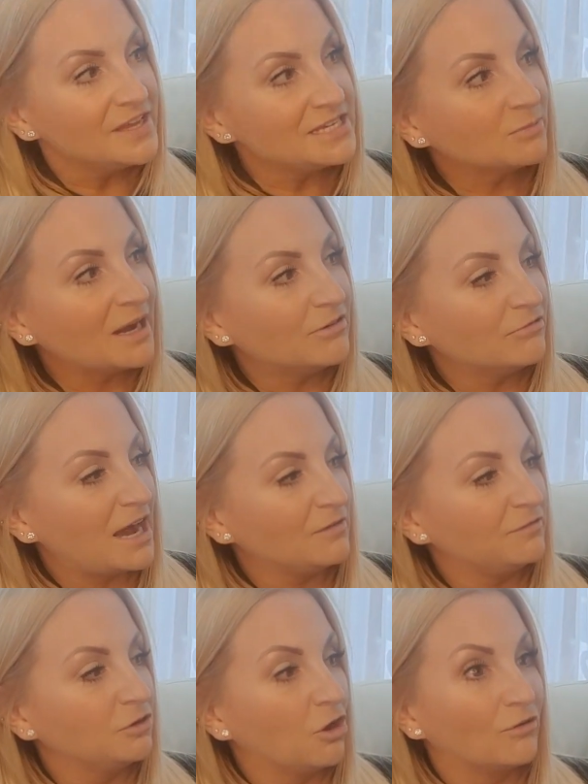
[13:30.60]
These are by
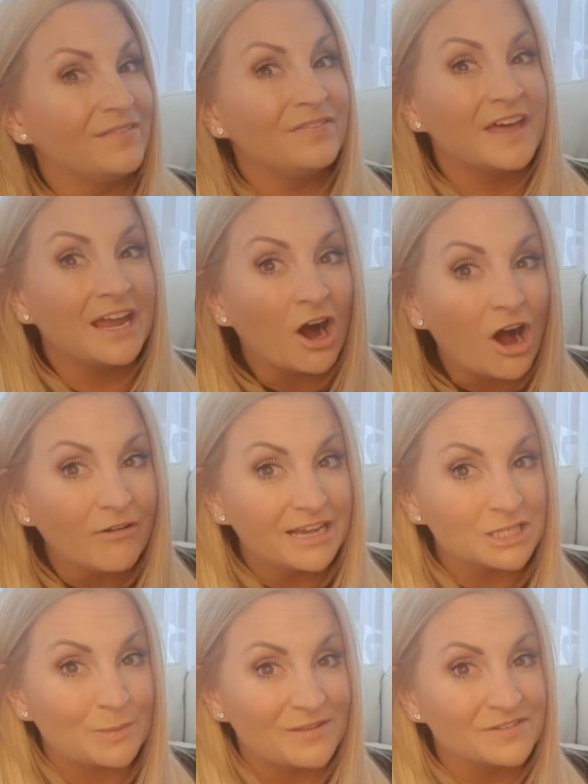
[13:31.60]
Ralph Lauren. They are
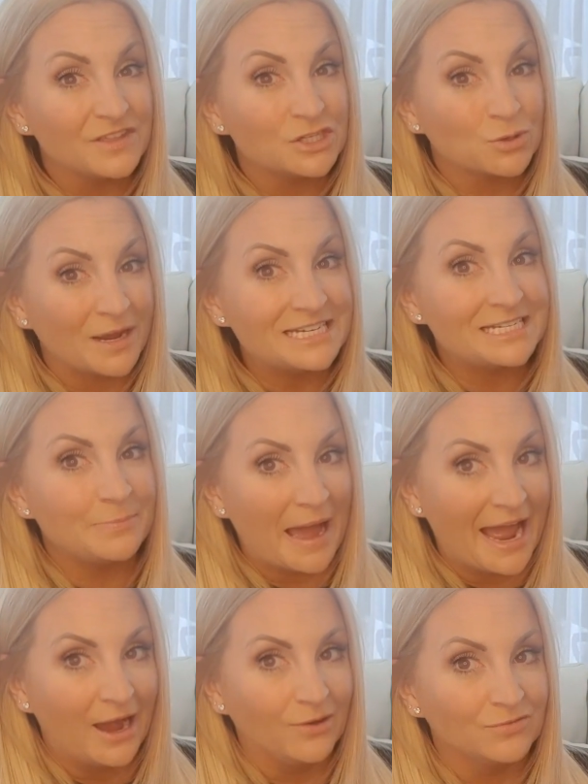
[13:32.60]
expensive. They're
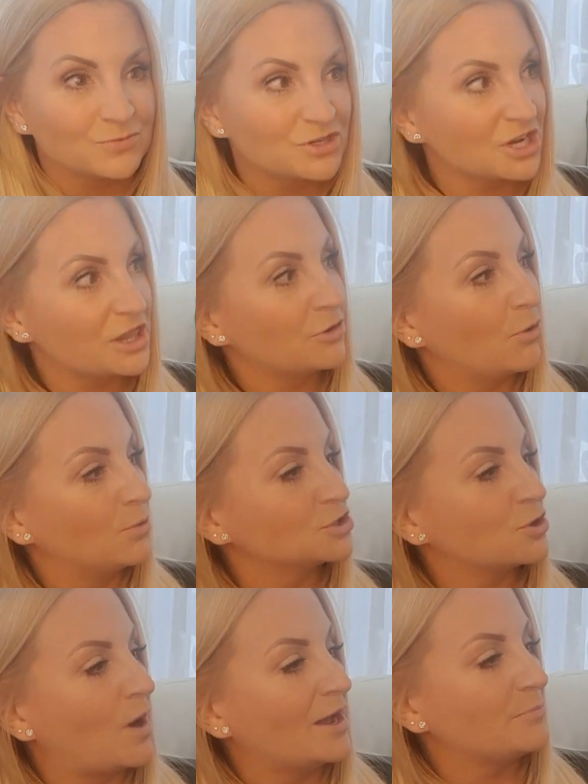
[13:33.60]
£20, which I thought was
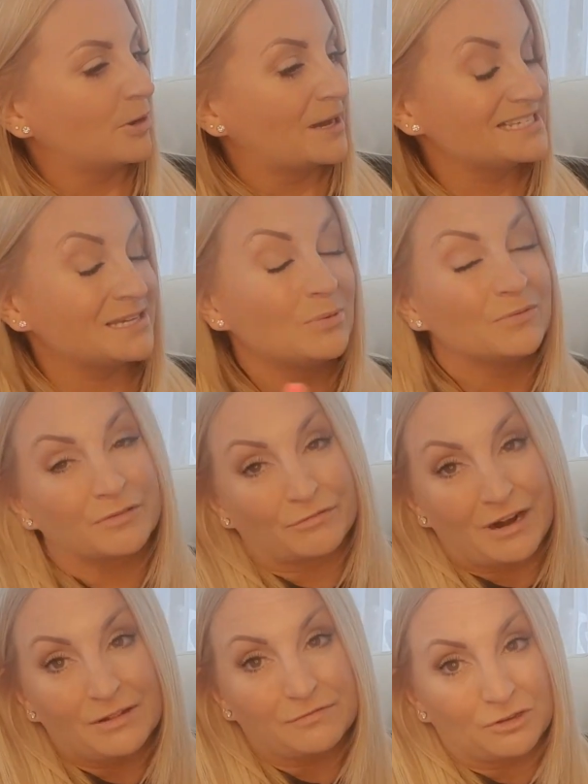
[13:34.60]
quite pricey, but for
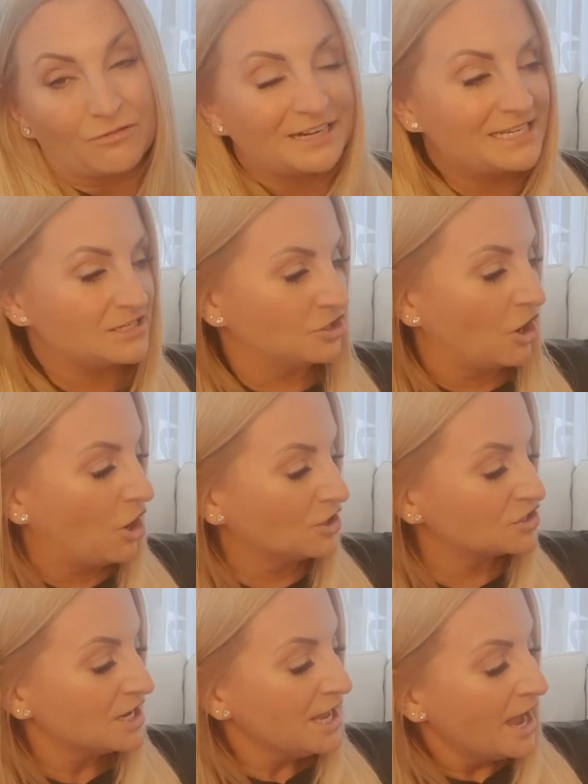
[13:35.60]
Ralph Lauren, it's not.